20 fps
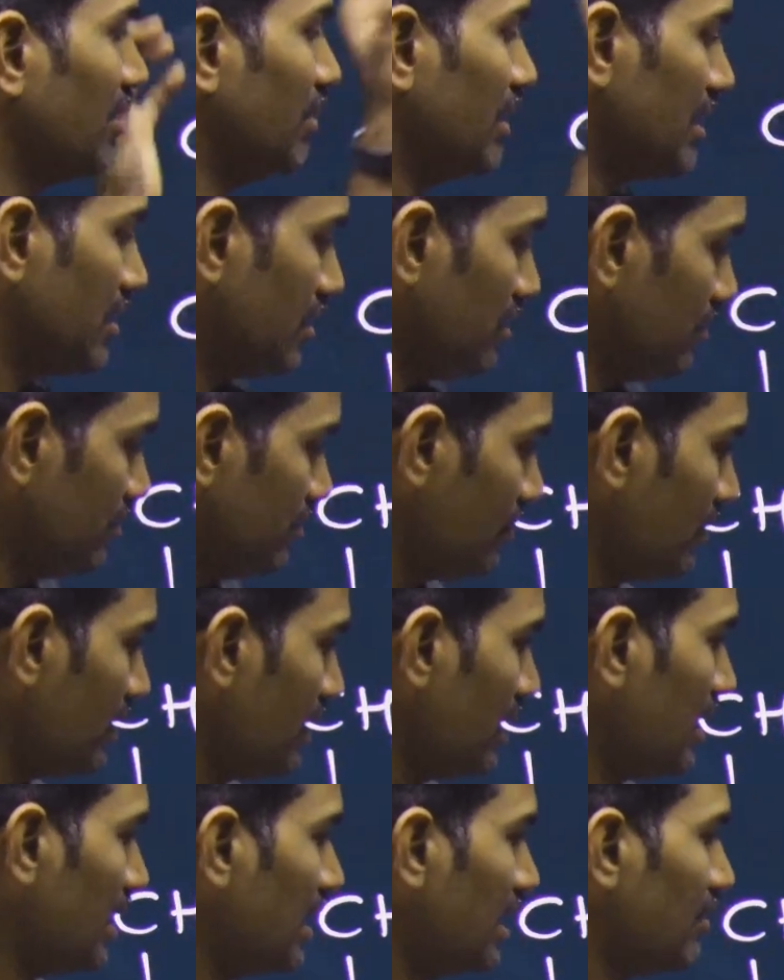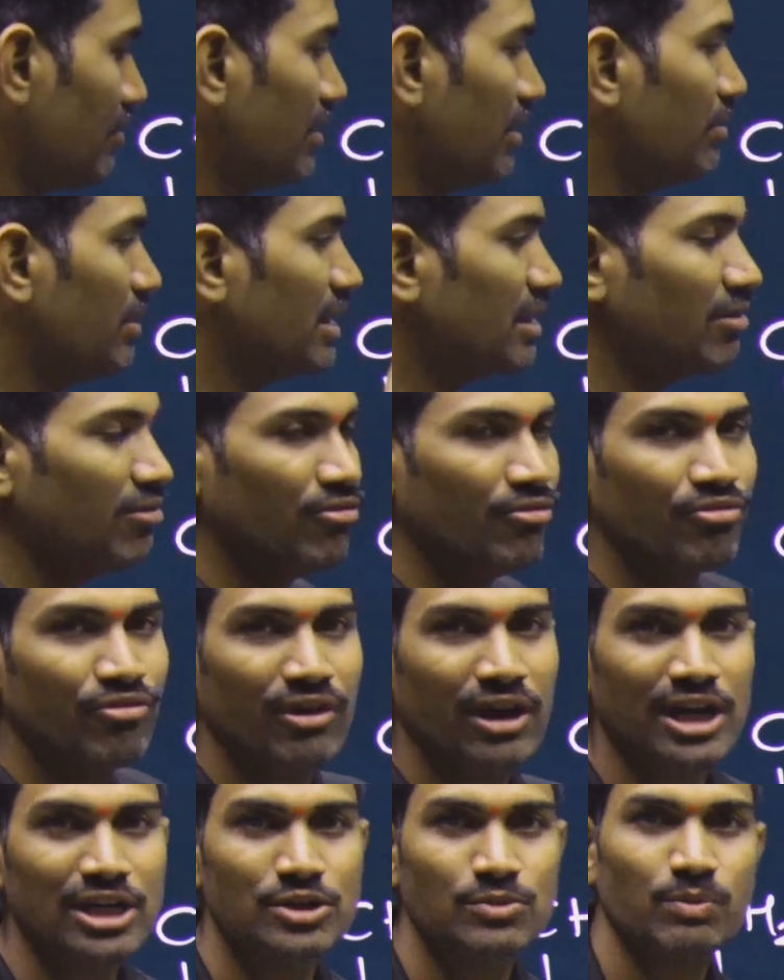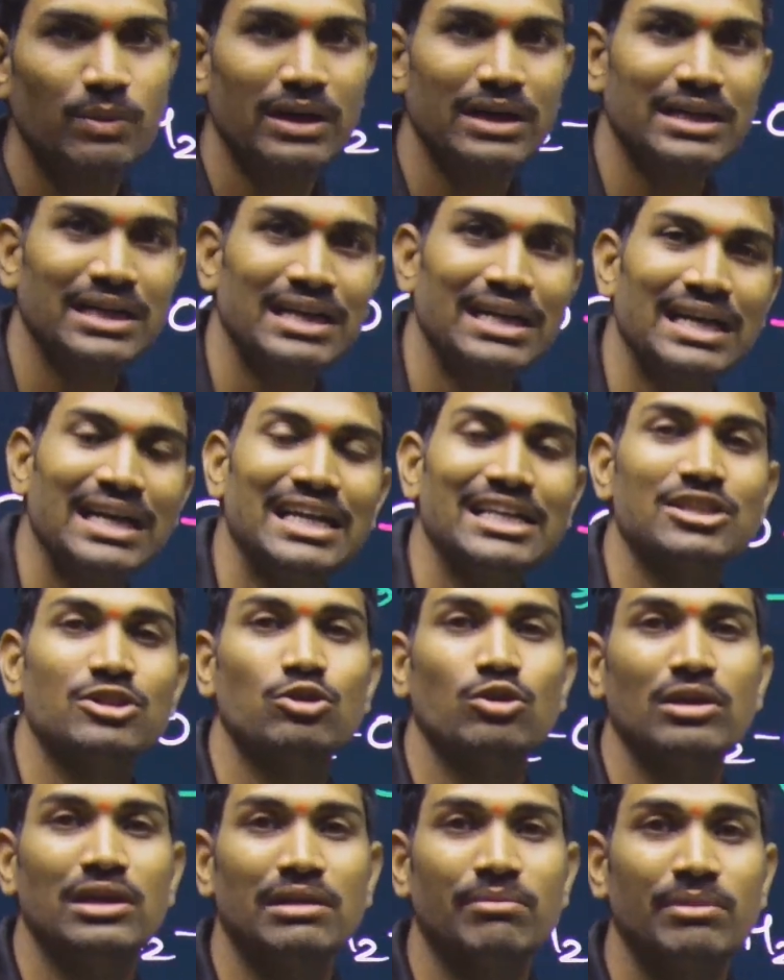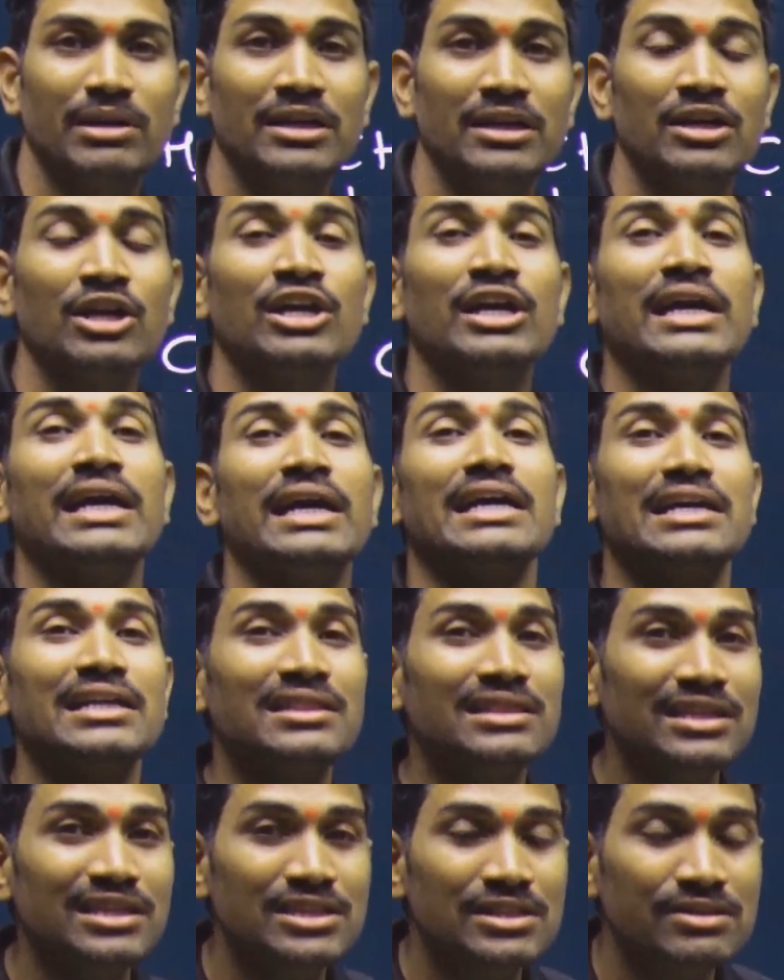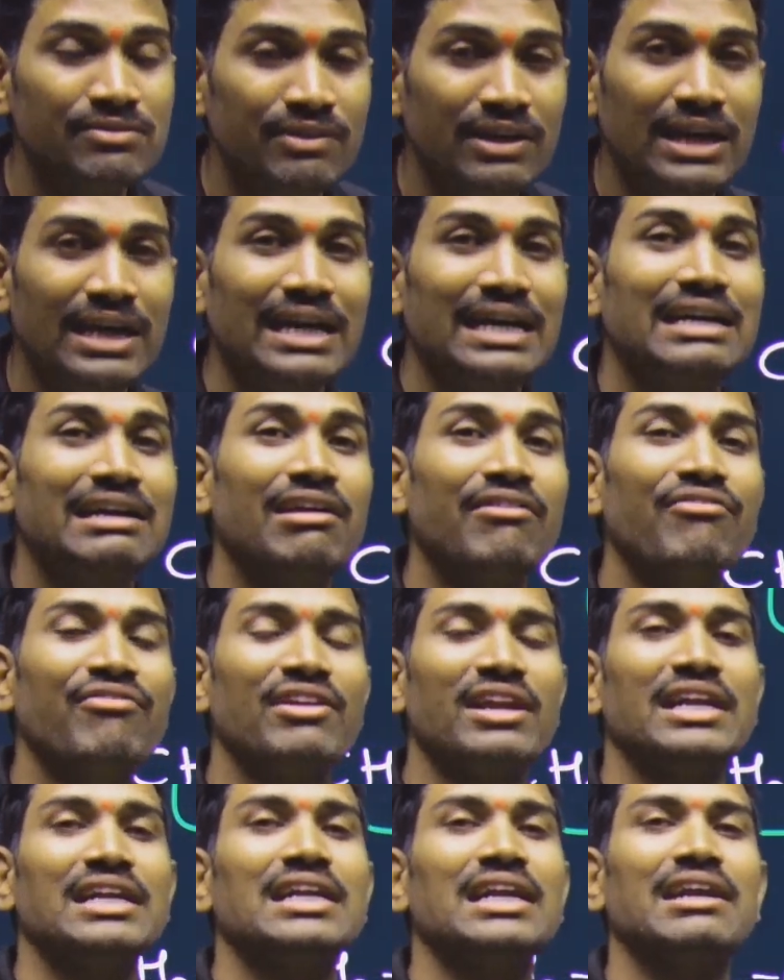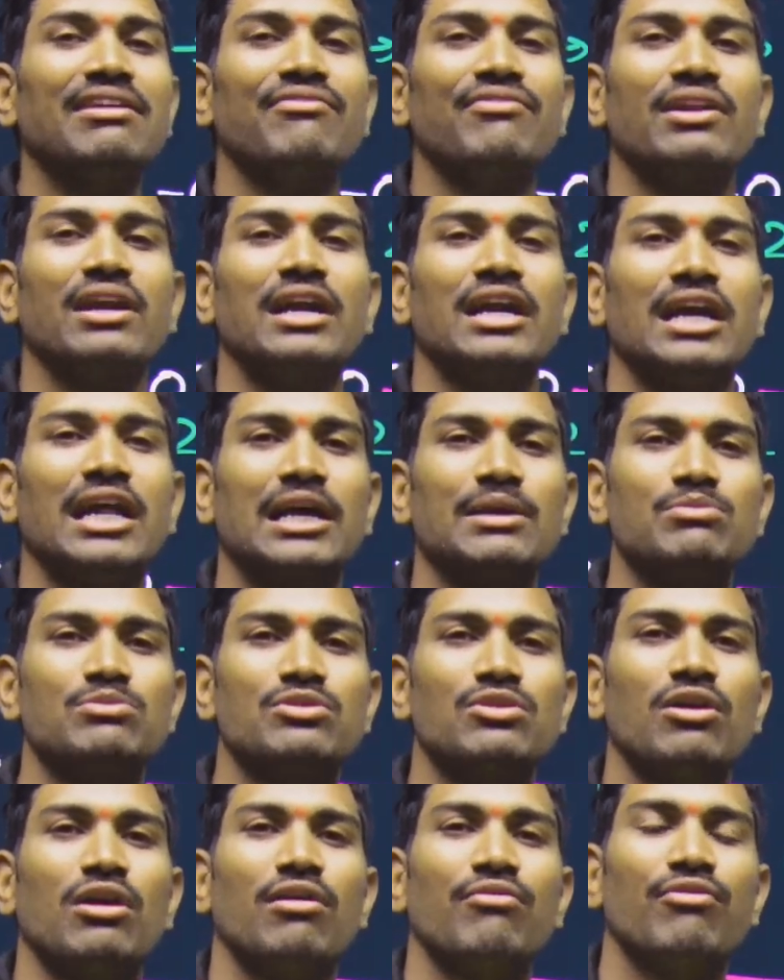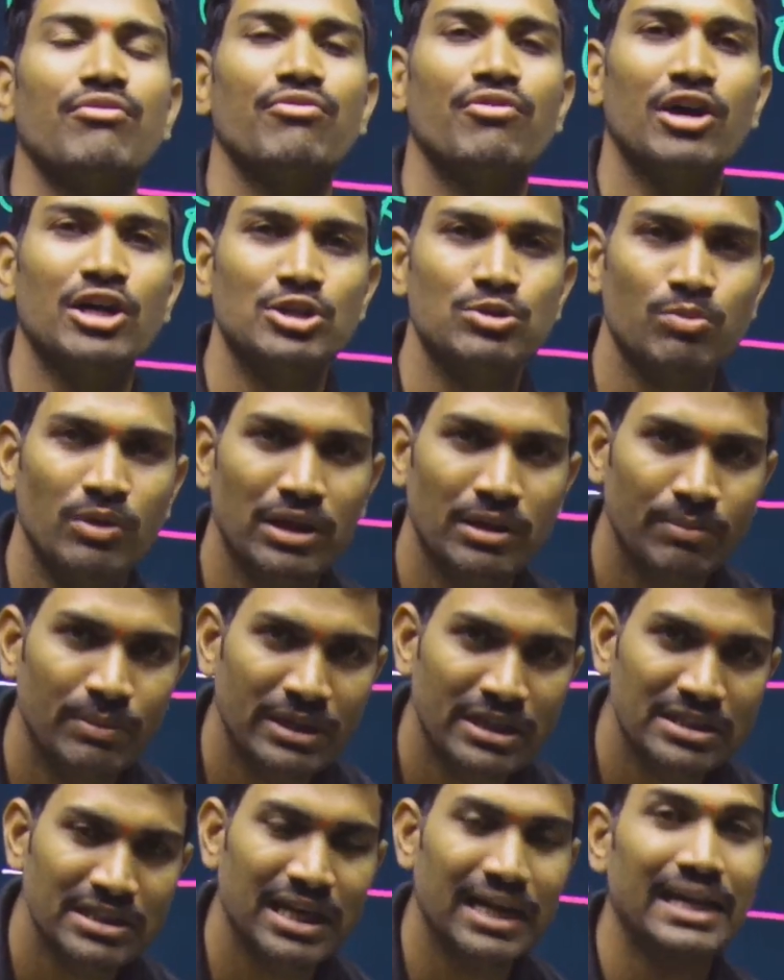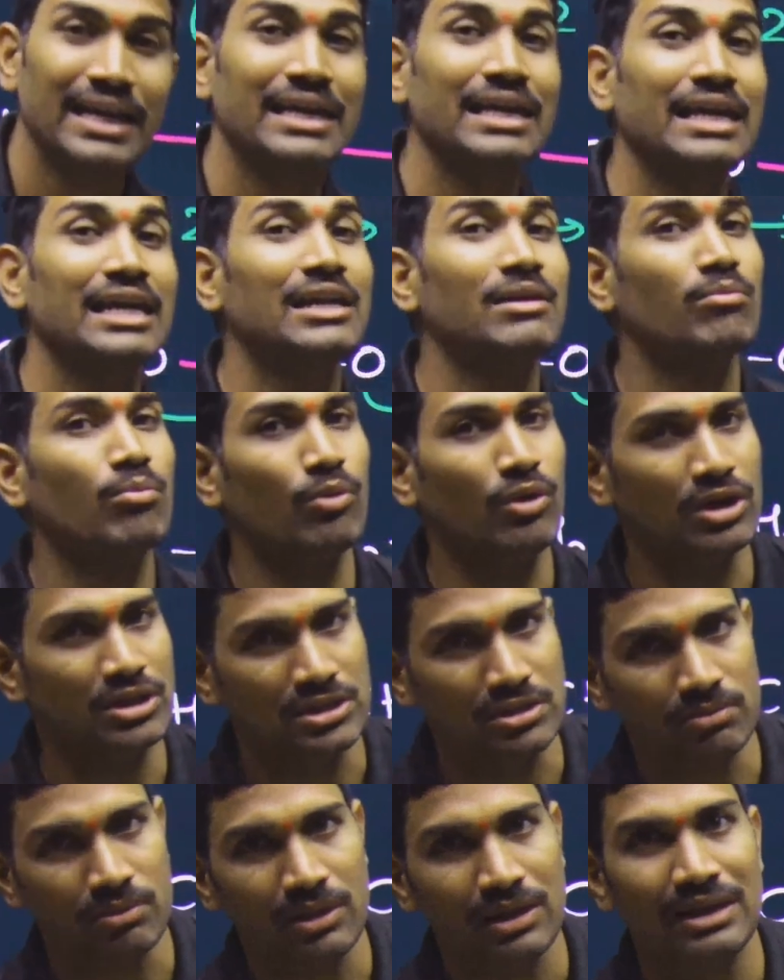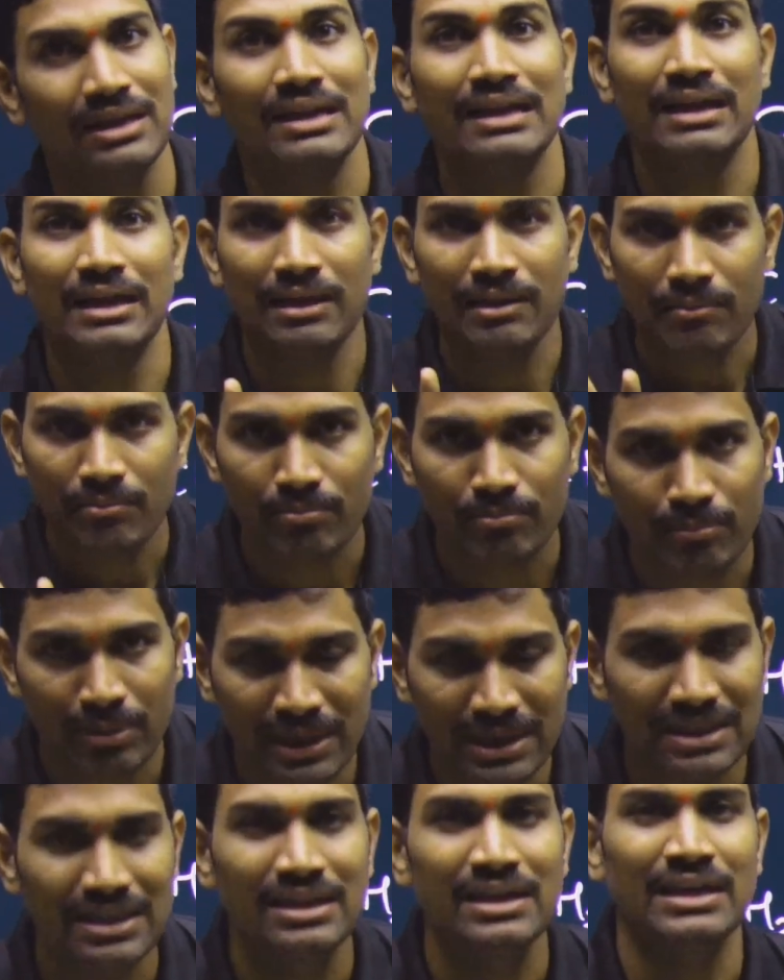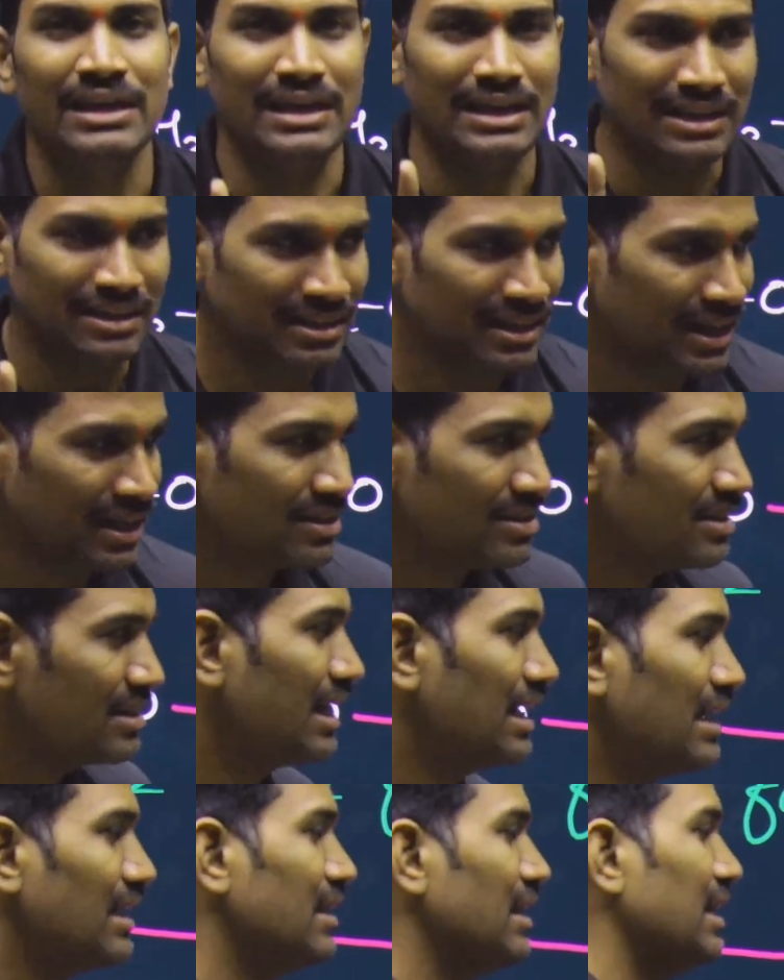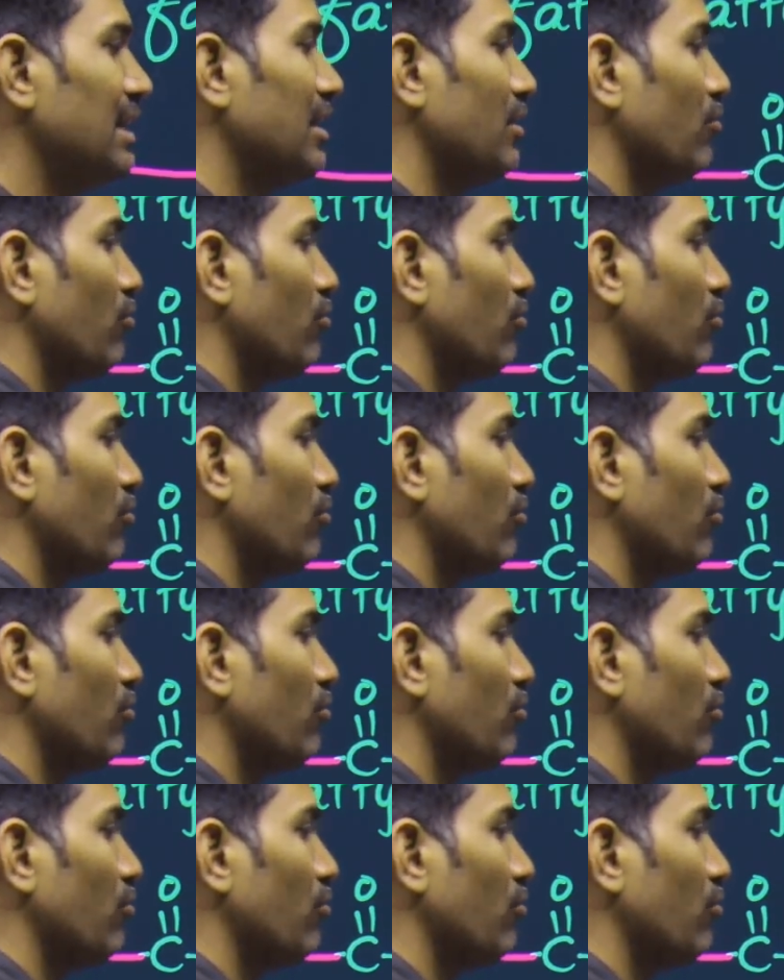become phosphatidylethanol. In this way, different types of phospholipids are again possible. But in the NCERT, they gave